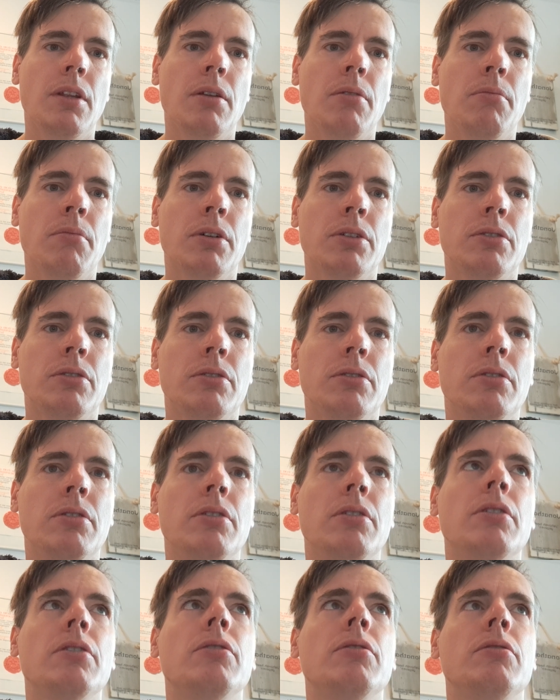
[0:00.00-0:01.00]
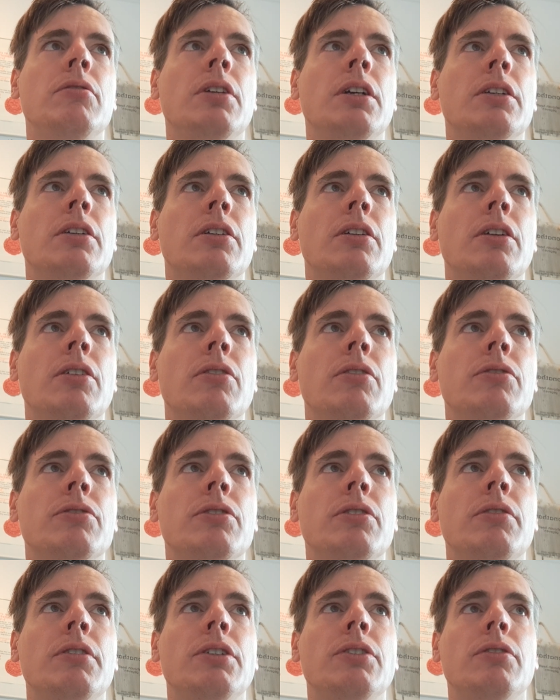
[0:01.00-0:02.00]
But to take that into
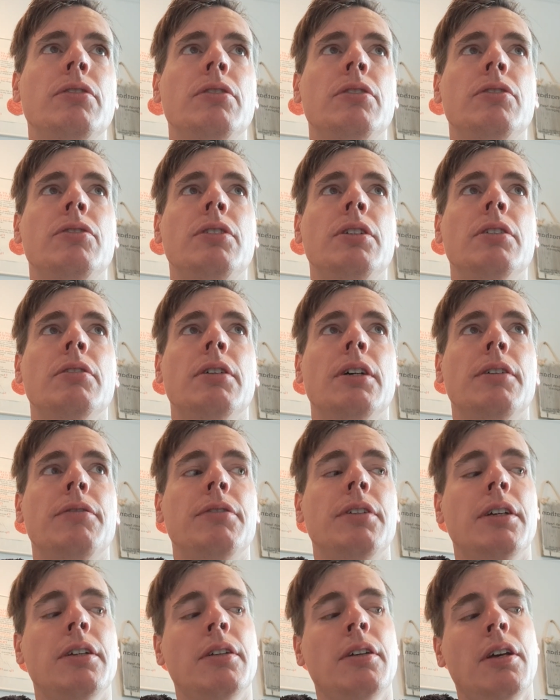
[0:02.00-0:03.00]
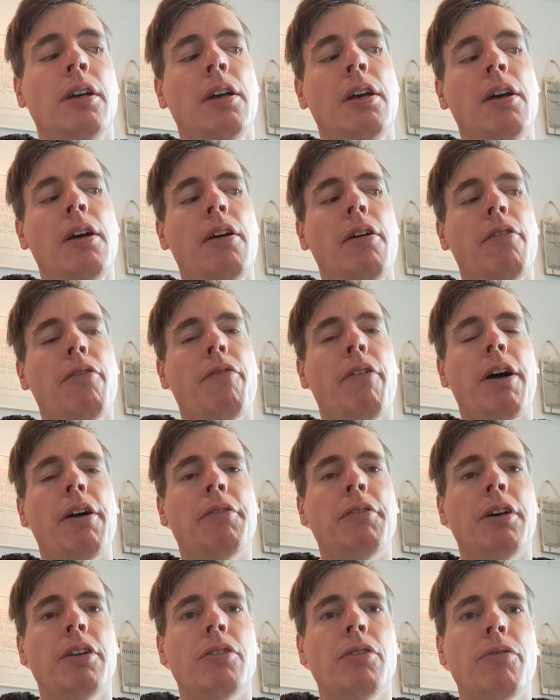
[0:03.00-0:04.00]
consideration, you still have then
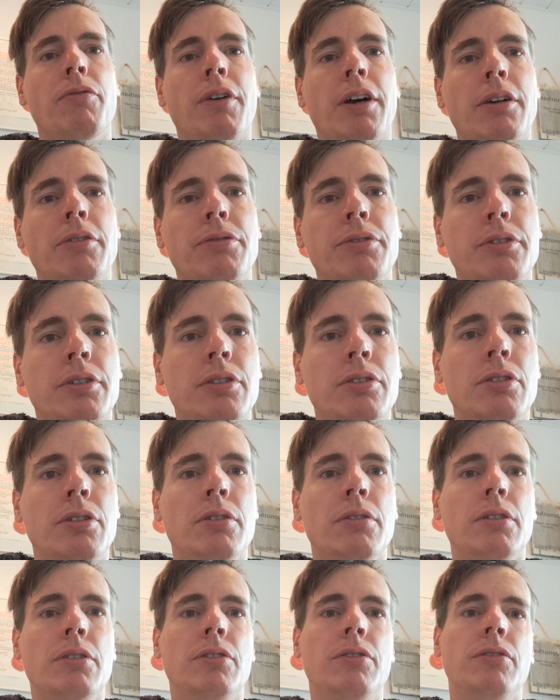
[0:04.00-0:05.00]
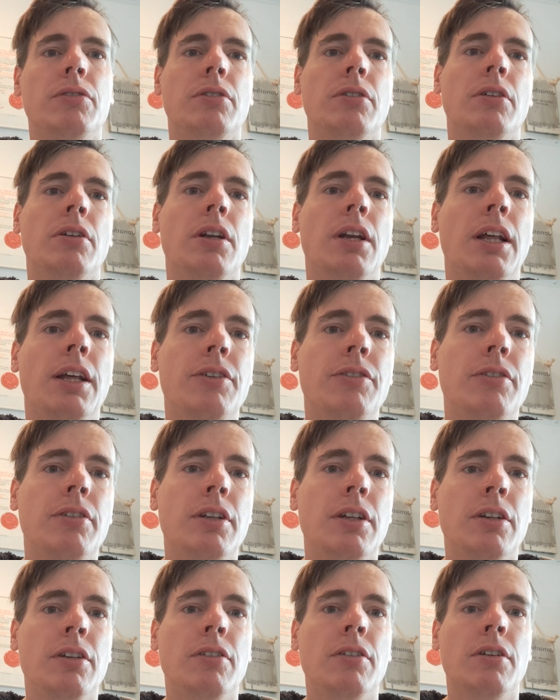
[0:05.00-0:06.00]
5,500 euros less
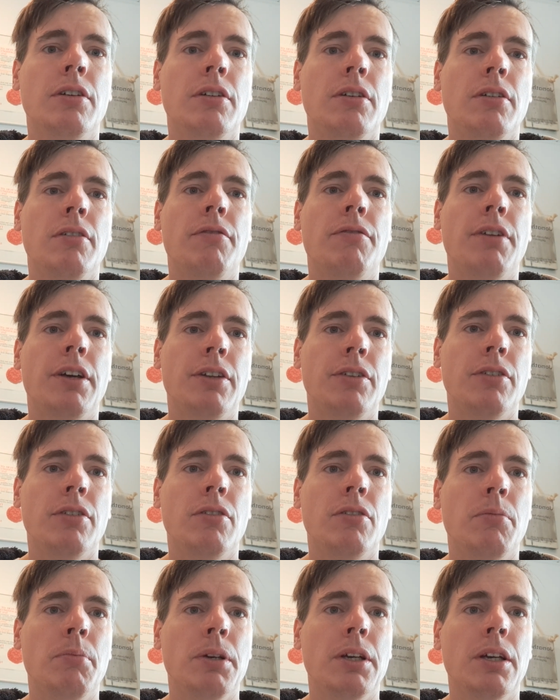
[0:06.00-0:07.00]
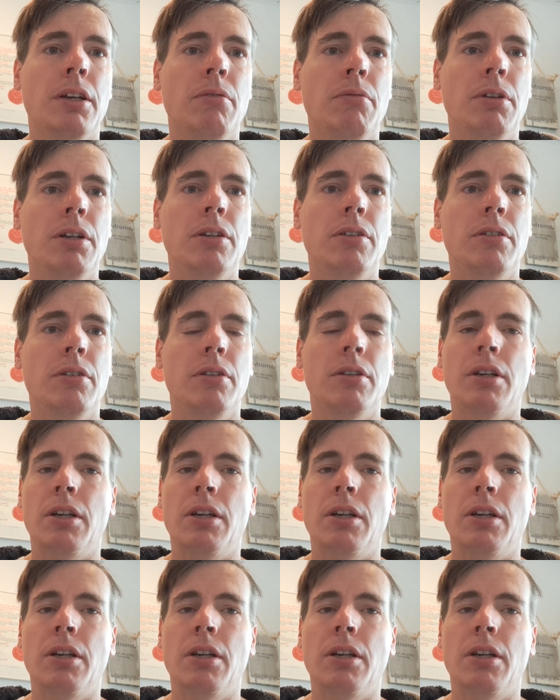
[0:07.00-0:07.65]
in the invested to begin with.